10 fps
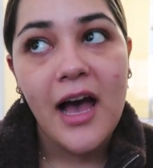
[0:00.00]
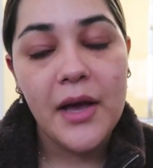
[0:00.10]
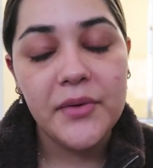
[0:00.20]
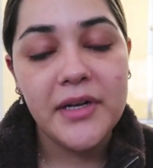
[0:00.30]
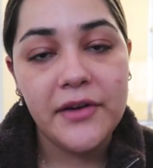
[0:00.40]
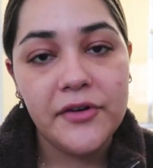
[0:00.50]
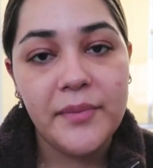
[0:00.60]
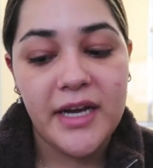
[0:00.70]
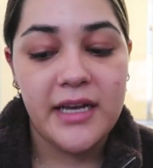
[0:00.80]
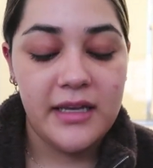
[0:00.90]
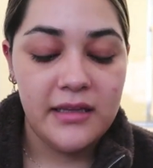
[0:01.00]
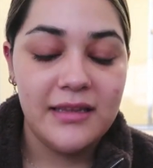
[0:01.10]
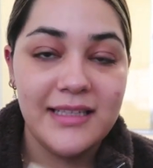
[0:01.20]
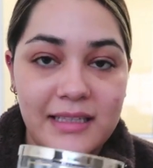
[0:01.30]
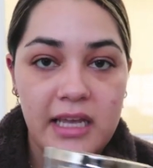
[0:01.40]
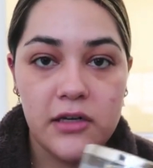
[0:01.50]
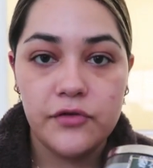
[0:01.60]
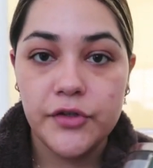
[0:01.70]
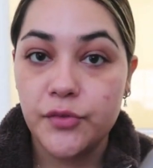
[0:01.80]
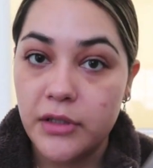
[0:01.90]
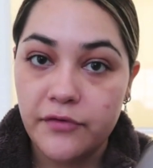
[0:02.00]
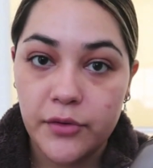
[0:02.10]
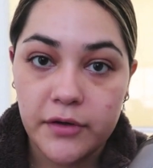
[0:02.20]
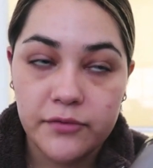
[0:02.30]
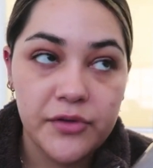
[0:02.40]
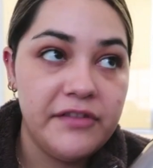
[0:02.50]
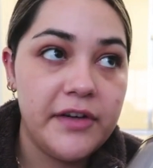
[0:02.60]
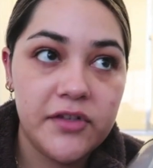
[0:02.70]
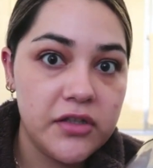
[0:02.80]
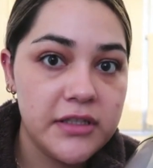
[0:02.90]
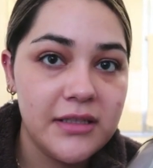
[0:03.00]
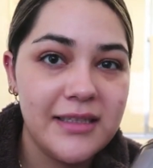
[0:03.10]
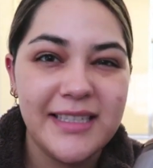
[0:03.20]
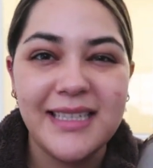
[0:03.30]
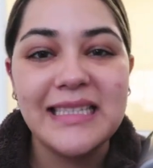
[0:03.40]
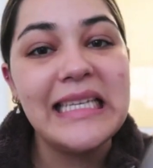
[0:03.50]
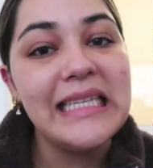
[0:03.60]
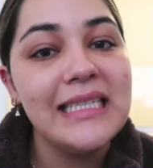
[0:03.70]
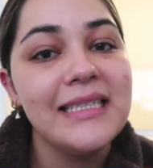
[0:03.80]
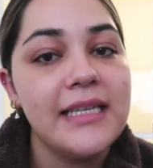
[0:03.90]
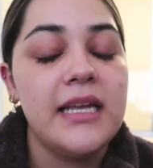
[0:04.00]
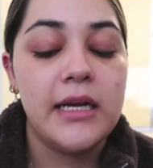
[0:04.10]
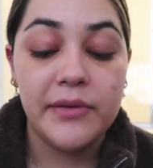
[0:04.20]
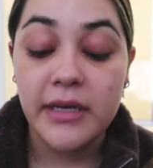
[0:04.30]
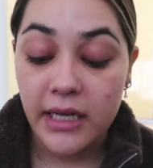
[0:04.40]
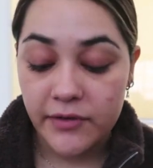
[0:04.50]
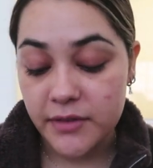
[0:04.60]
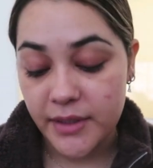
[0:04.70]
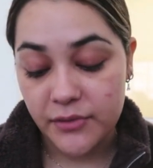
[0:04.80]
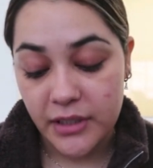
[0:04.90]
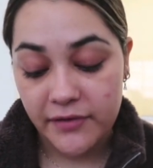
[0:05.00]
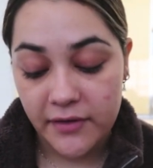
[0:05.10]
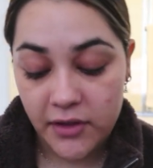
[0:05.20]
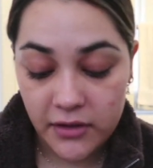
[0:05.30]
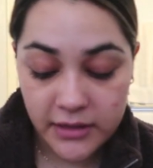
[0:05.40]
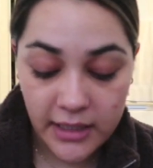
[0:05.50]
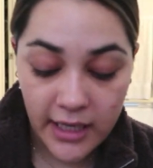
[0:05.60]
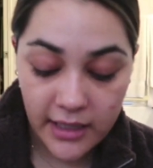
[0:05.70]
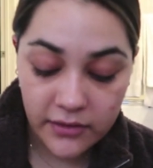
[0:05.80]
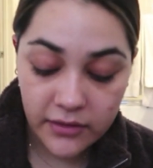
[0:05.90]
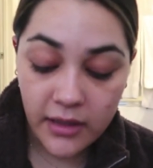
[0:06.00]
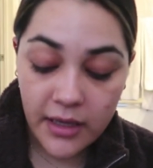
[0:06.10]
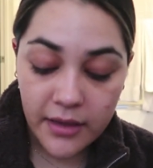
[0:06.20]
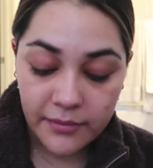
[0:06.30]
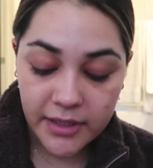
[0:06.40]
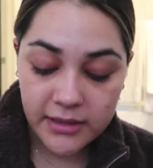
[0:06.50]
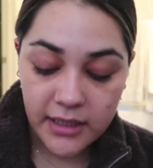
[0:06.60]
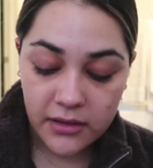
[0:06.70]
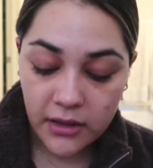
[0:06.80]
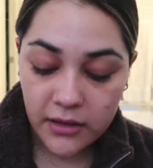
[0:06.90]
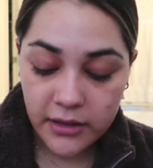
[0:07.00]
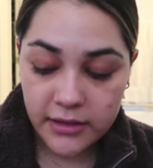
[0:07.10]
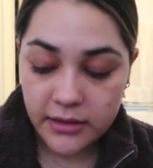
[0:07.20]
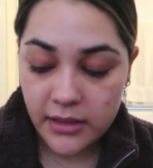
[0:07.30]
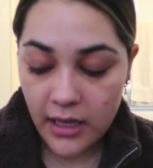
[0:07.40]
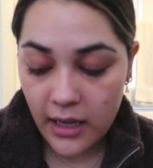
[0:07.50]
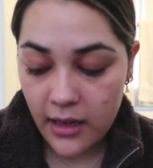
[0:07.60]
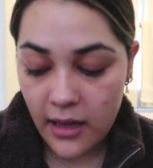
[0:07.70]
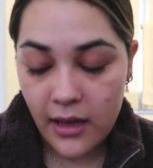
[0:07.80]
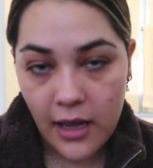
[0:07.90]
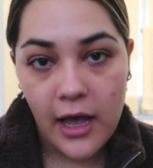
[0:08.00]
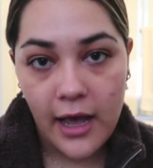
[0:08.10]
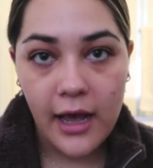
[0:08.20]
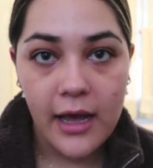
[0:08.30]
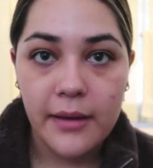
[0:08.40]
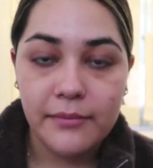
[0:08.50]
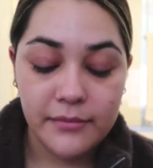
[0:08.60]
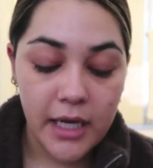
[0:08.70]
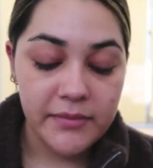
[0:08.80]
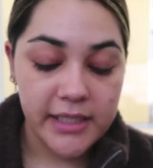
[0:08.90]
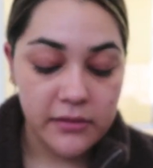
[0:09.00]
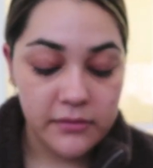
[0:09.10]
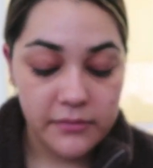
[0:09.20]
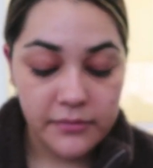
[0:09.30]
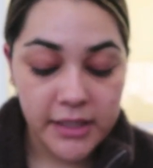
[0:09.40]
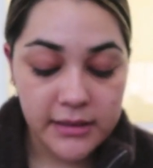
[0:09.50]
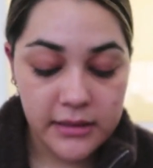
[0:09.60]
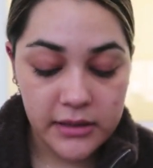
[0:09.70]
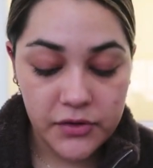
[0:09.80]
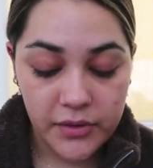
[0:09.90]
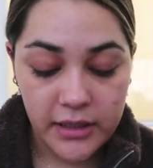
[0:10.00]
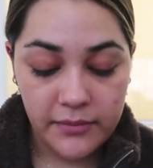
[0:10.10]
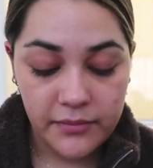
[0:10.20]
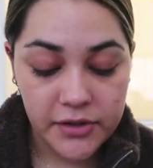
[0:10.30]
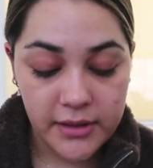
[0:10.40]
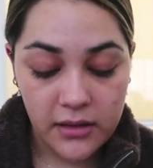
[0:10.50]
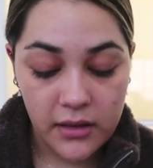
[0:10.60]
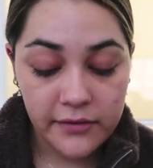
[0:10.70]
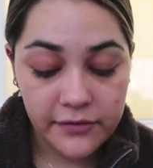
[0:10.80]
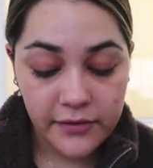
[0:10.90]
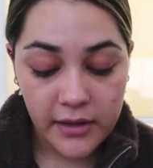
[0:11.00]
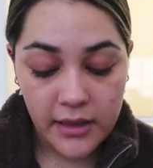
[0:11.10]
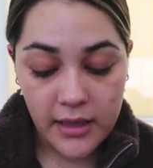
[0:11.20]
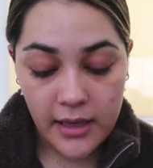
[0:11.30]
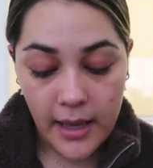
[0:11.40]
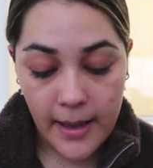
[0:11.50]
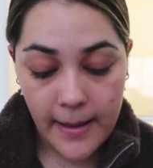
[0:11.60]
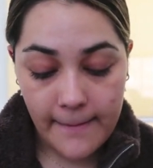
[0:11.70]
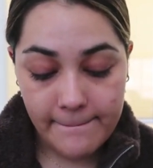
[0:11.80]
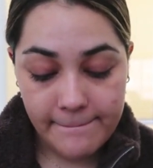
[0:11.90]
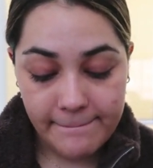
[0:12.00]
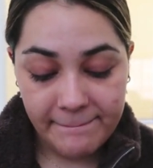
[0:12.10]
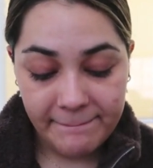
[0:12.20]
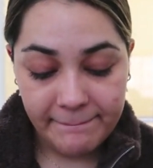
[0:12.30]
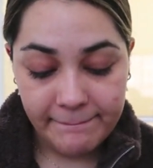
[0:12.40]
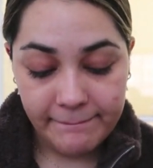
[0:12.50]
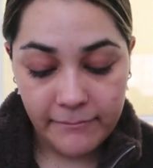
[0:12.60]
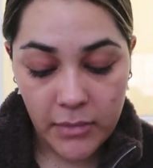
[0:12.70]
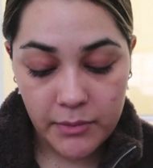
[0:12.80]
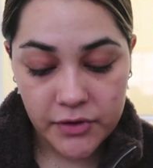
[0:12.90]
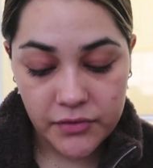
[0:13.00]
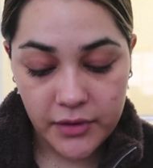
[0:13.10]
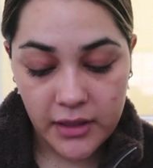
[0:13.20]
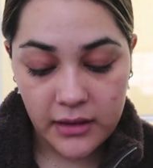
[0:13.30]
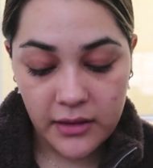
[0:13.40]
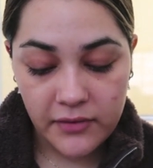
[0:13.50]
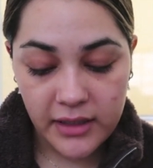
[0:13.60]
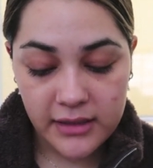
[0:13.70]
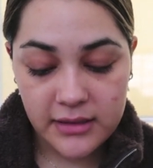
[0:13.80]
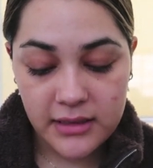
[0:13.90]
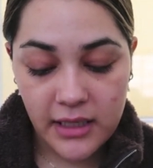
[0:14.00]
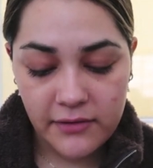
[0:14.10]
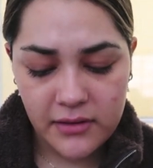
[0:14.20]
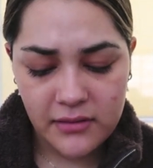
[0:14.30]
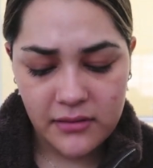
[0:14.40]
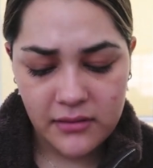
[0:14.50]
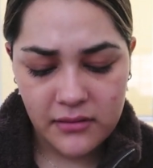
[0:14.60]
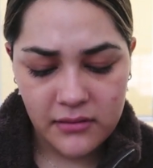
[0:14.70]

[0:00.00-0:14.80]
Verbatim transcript: I would never buy this candle for 24 $25. Like that's insane. I would never spend $25 on a candle, but $10 I'm I'm down. Plus the 20% off. Um how much were they? They were like 7